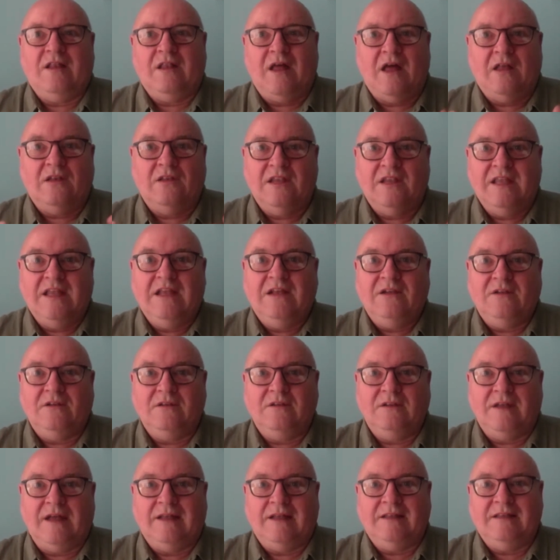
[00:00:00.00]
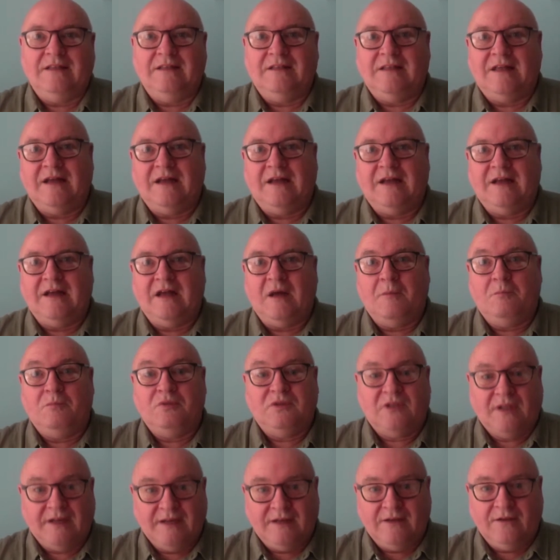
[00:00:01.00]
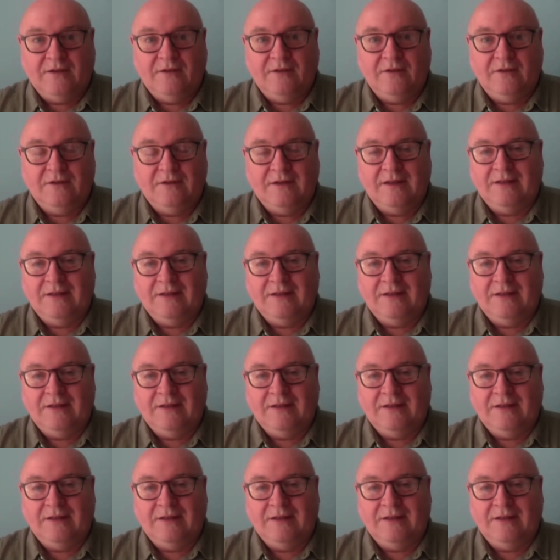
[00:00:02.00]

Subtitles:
legal and a political